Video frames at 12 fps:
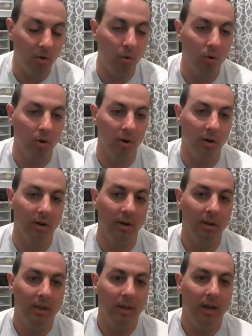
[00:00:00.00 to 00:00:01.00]
or
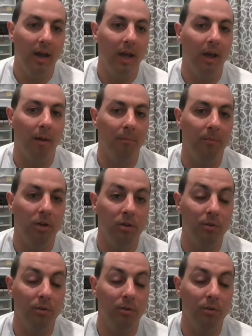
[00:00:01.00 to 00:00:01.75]
you're